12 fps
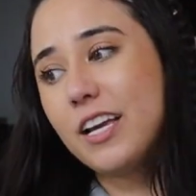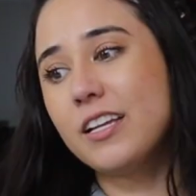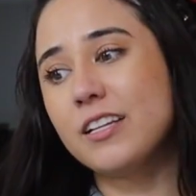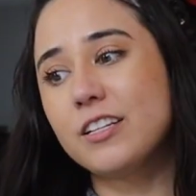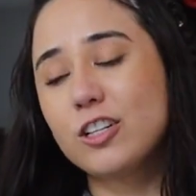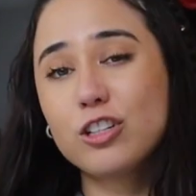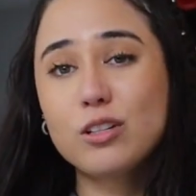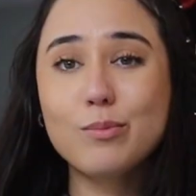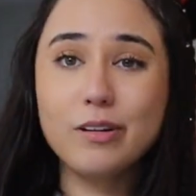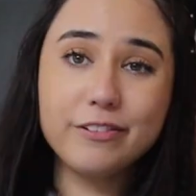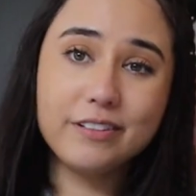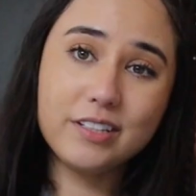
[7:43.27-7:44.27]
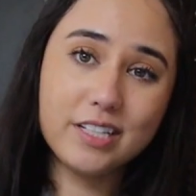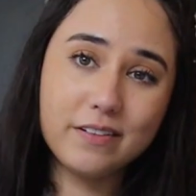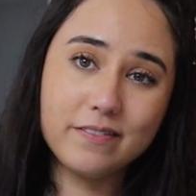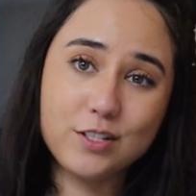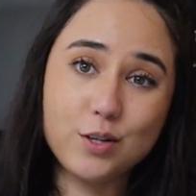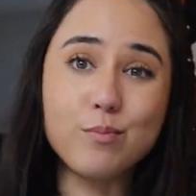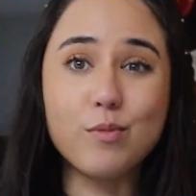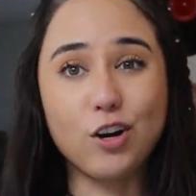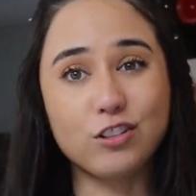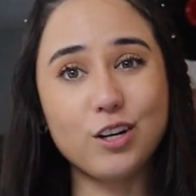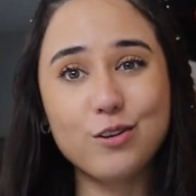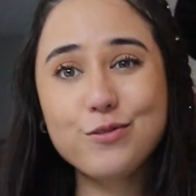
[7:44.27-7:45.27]
And her and her boyfriend leave
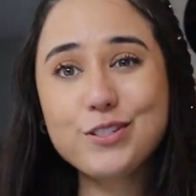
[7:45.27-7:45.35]
tomorrow,